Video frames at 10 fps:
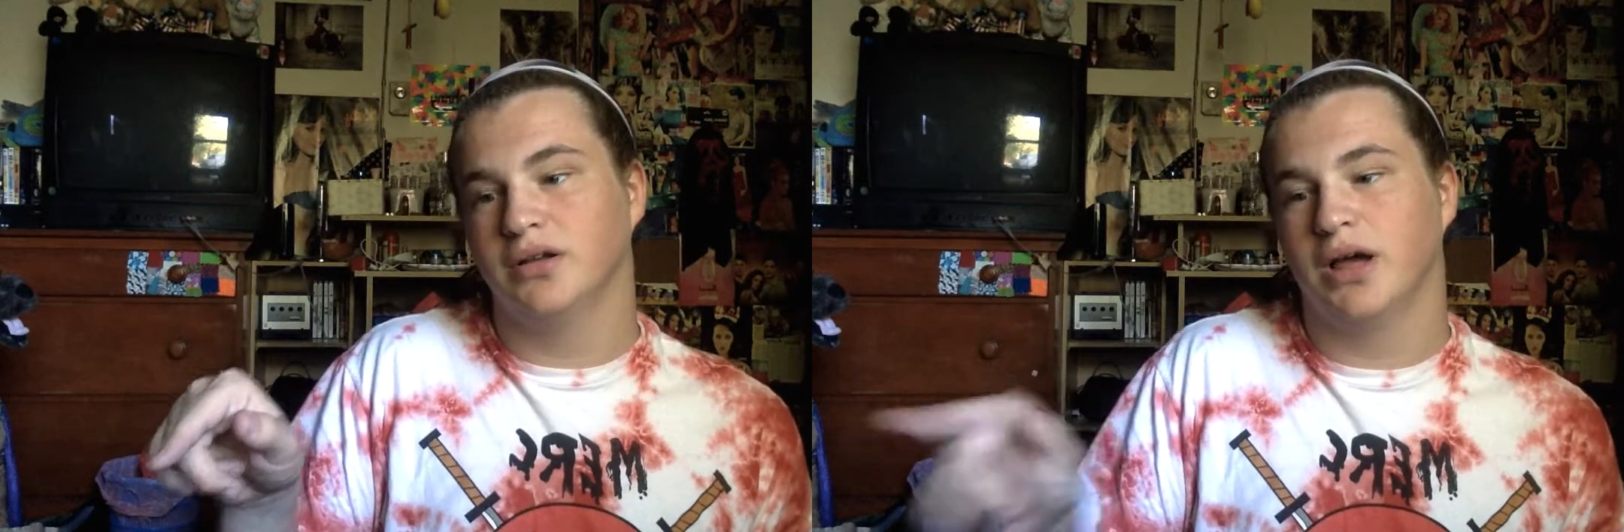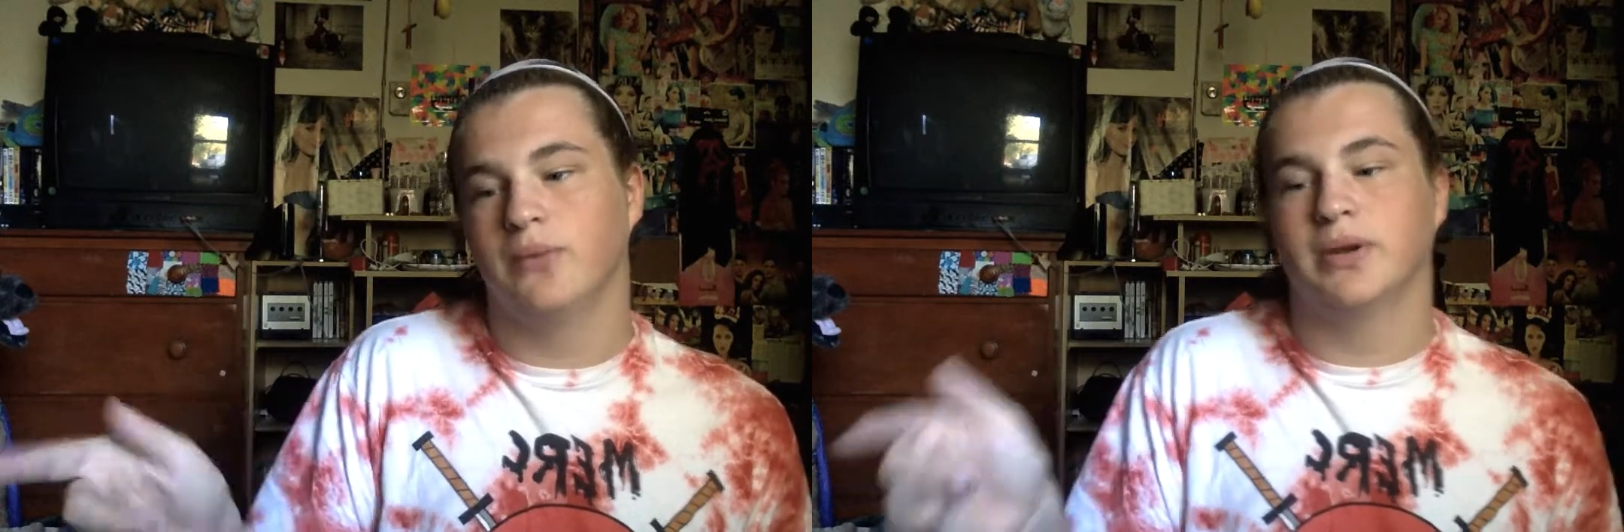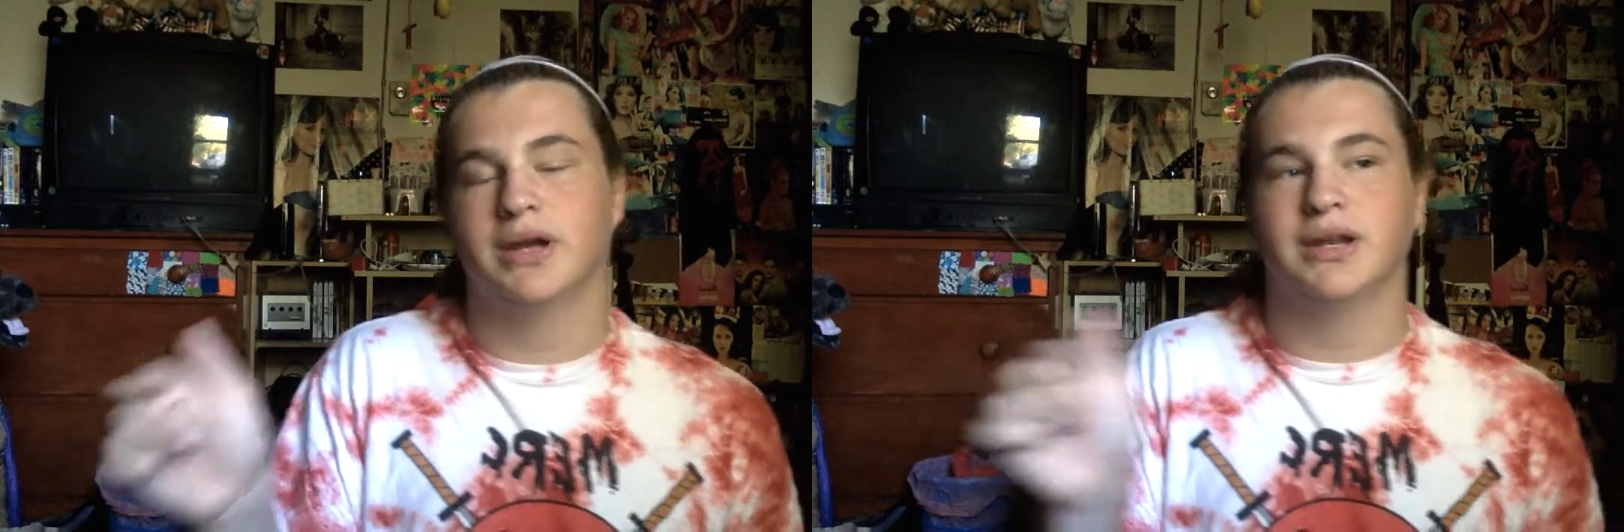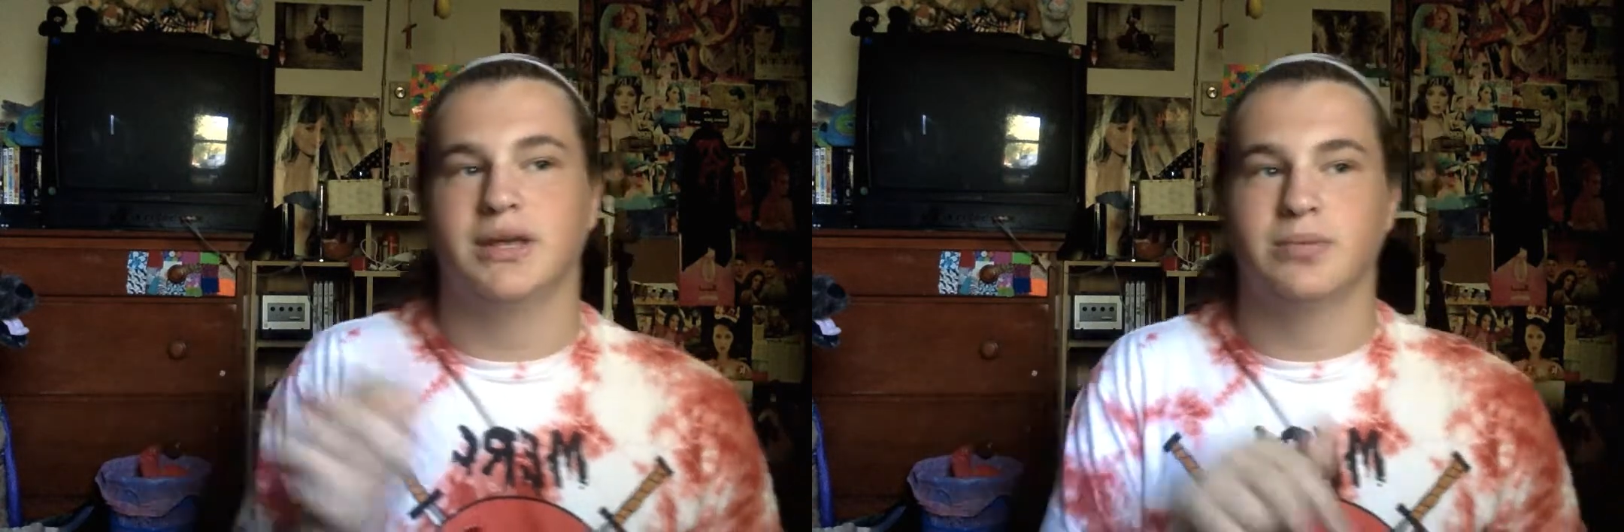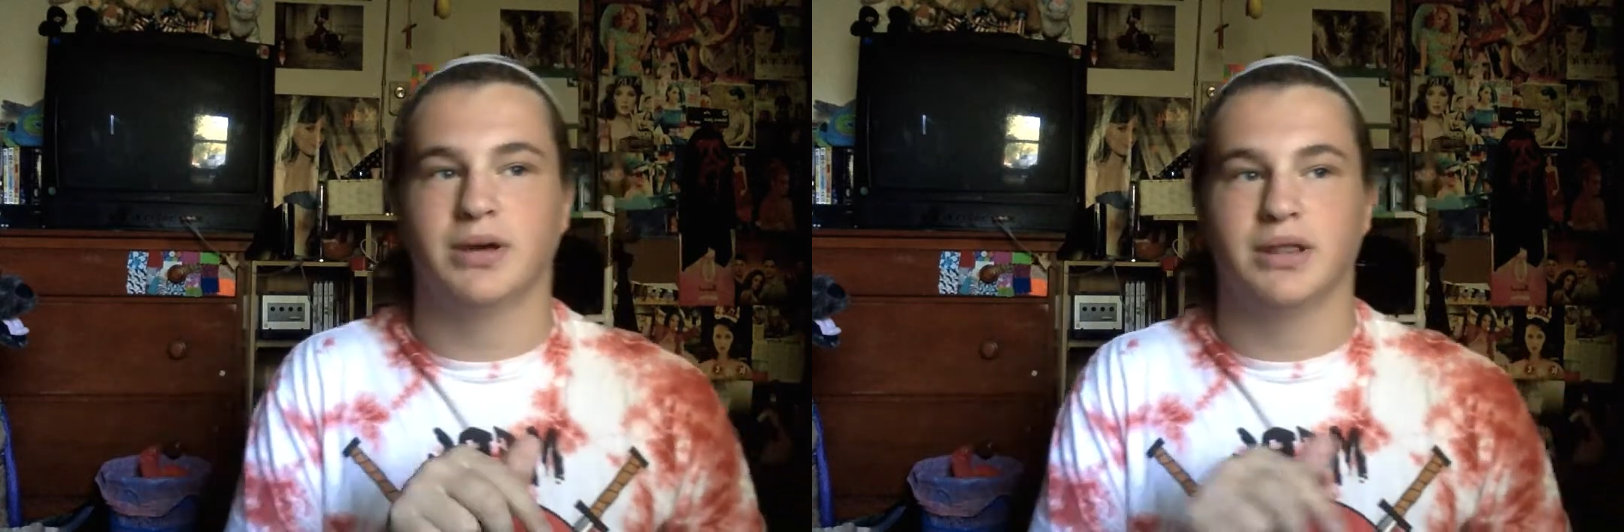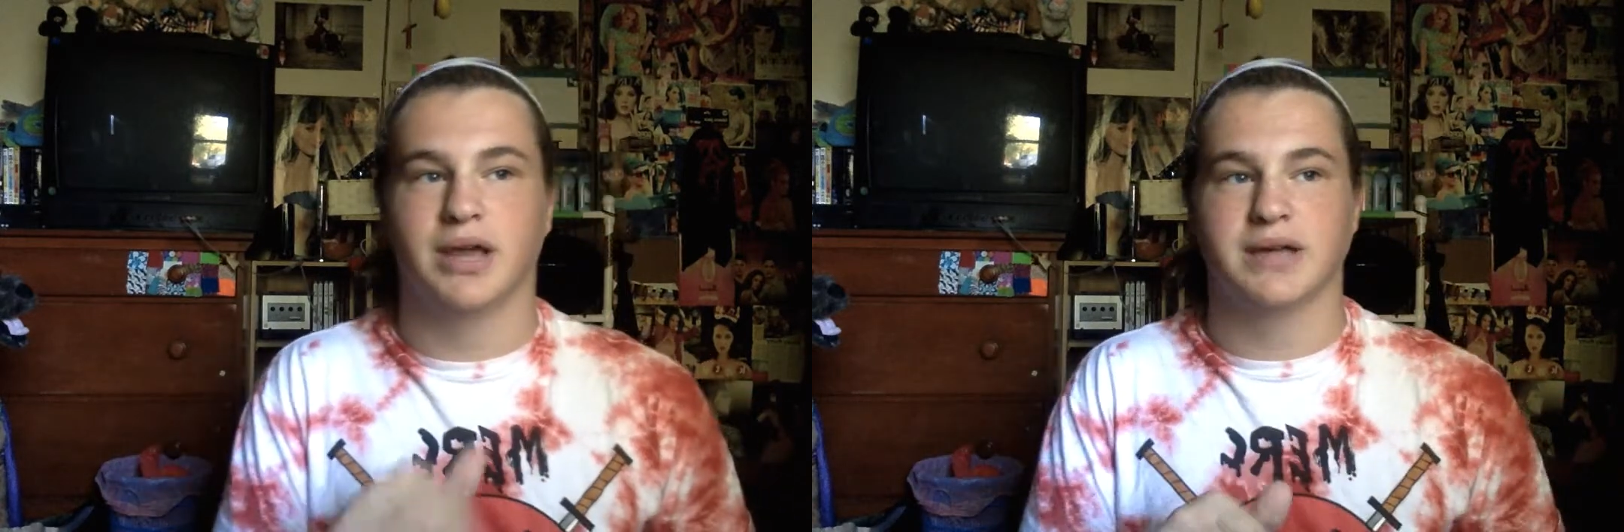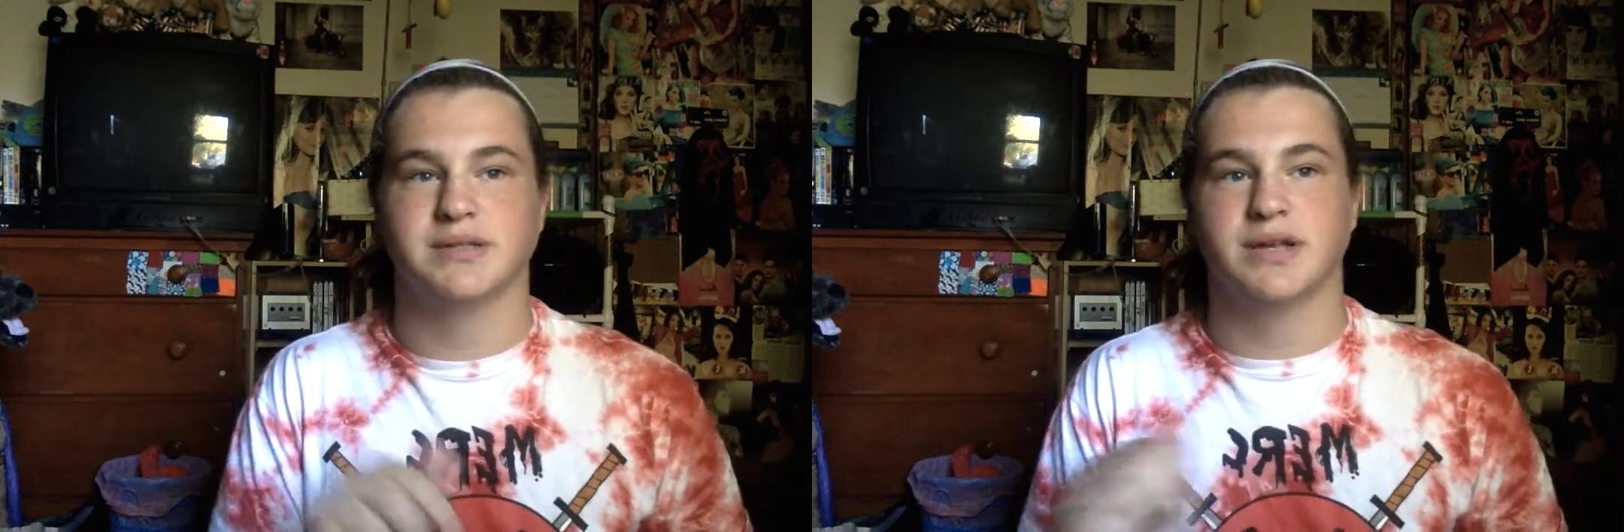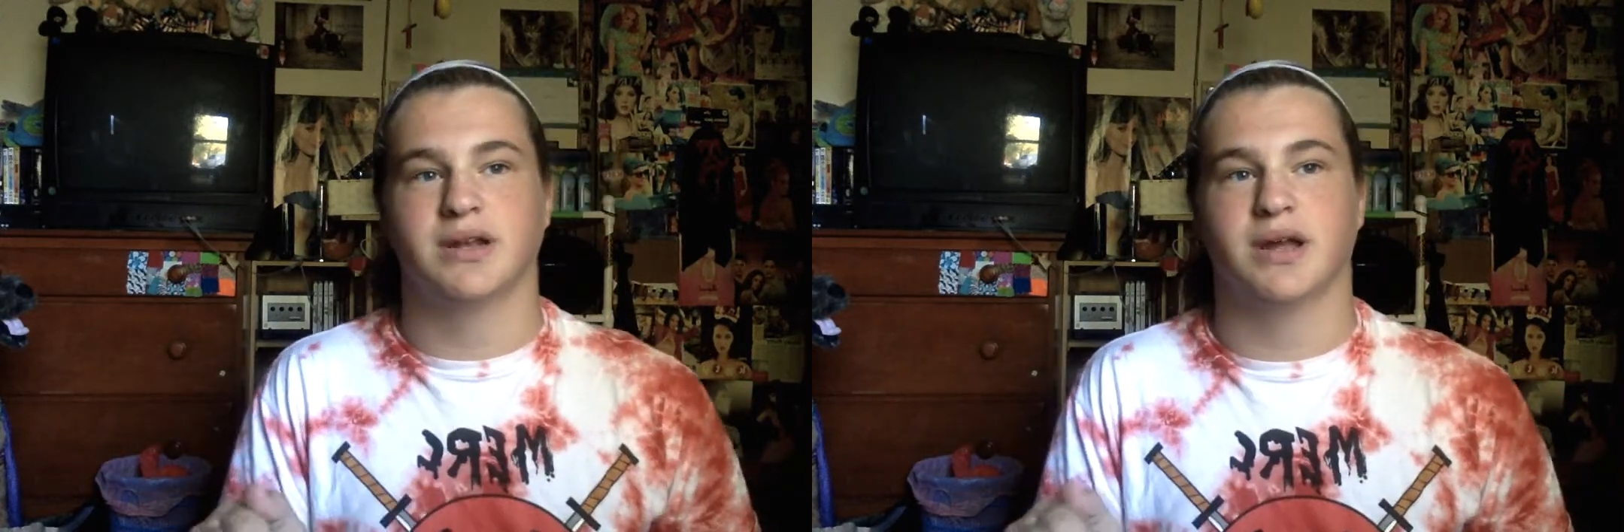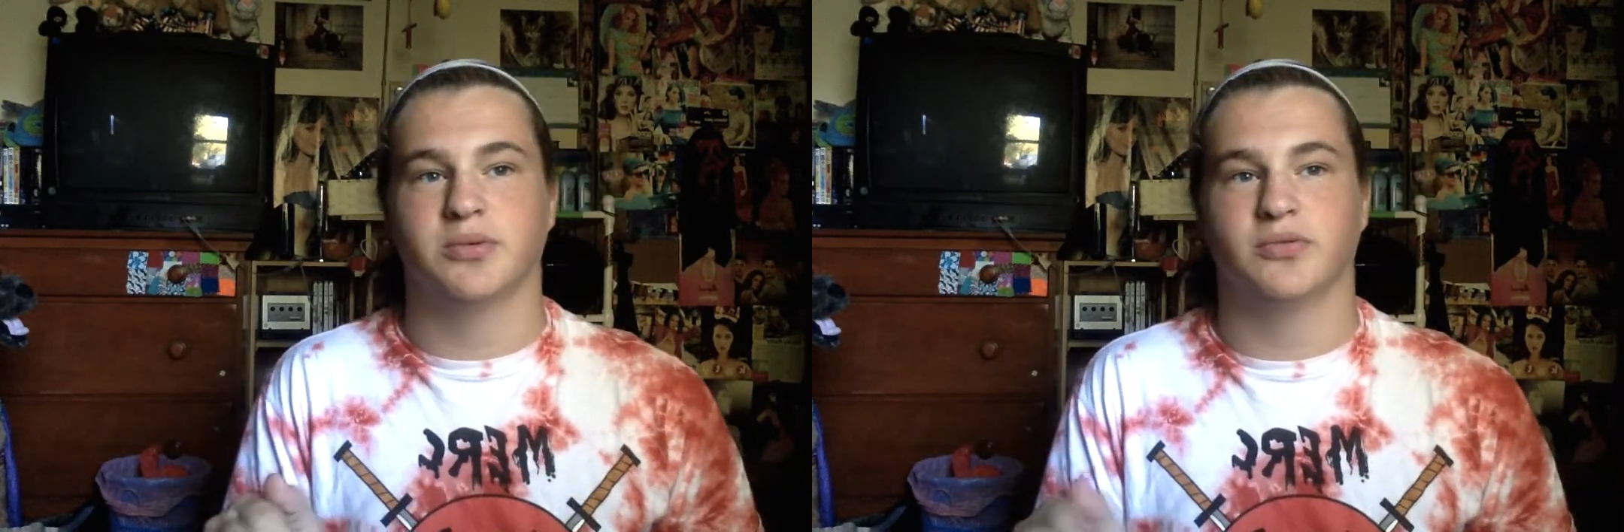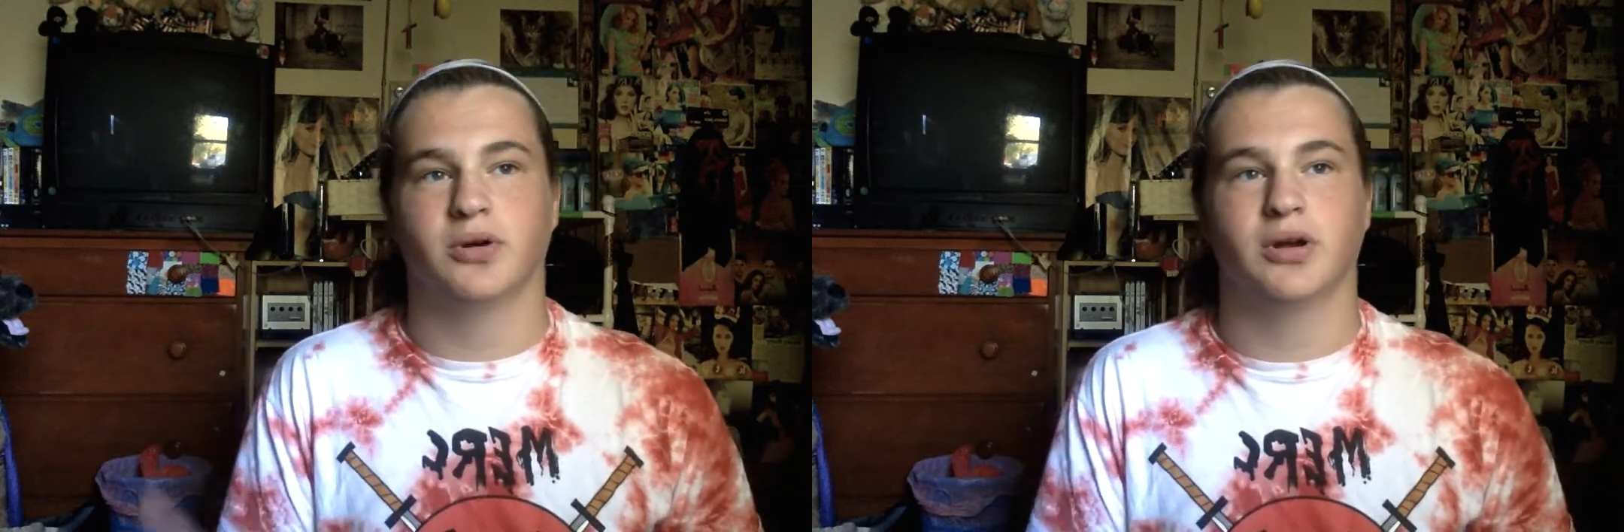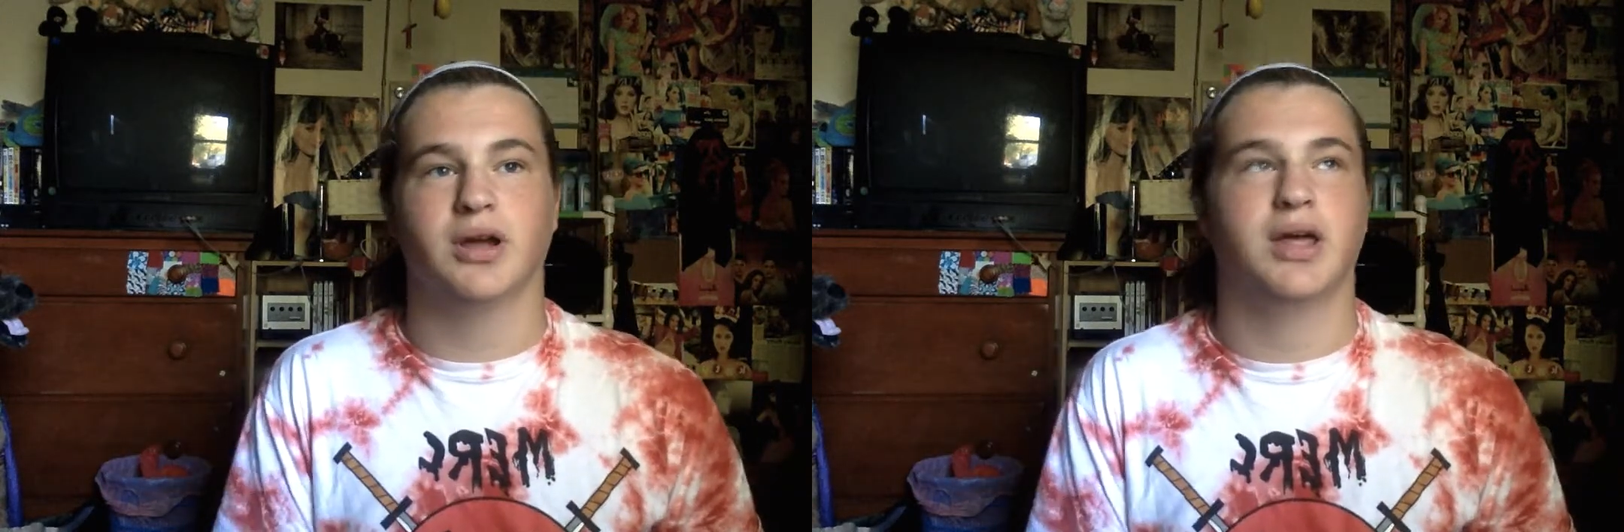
I went on eBay last night and the night before